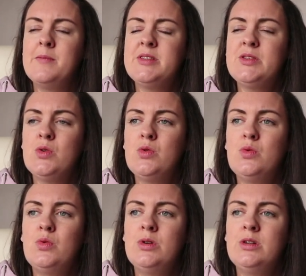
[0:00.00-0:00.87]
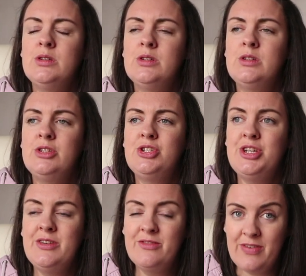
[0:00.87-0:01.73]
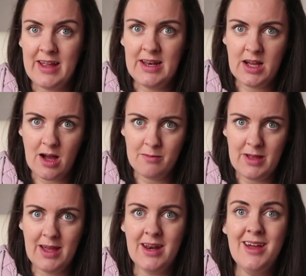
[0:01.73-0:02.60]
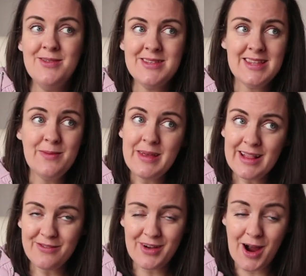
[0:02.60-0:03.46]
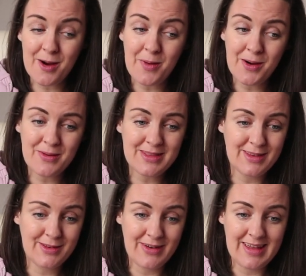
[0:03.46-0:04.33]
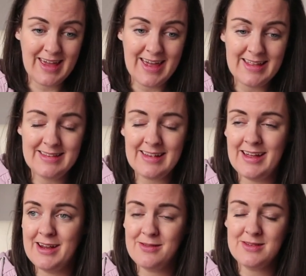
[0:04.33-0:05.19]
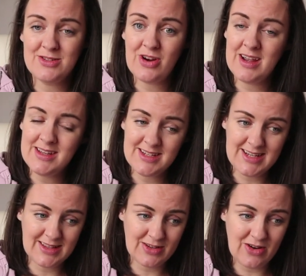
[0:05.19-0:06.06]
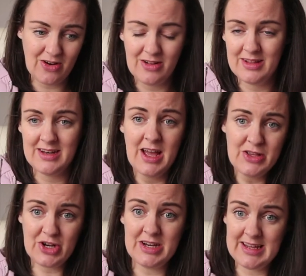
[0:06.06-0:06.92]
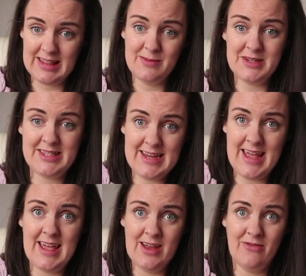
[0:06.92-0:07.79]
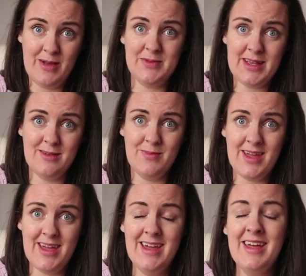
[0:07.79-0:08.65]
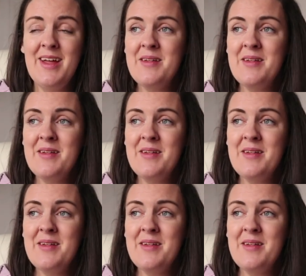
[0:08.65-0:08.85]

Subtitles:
so she finally got me, and I was in the middle of a car park with the three kids, and I was trying to take the call and trying to get them to stay right beside me.